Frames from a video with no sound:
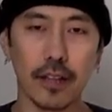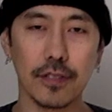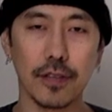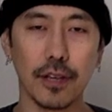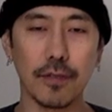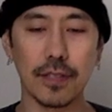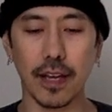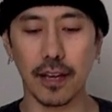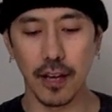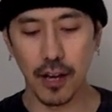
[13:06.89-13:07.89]
So he was
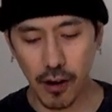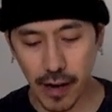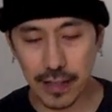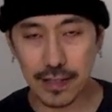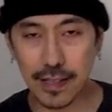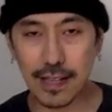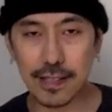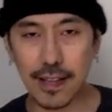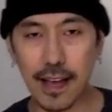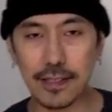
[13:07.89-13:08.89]
like, all right, today's
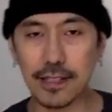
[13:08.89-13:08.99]
class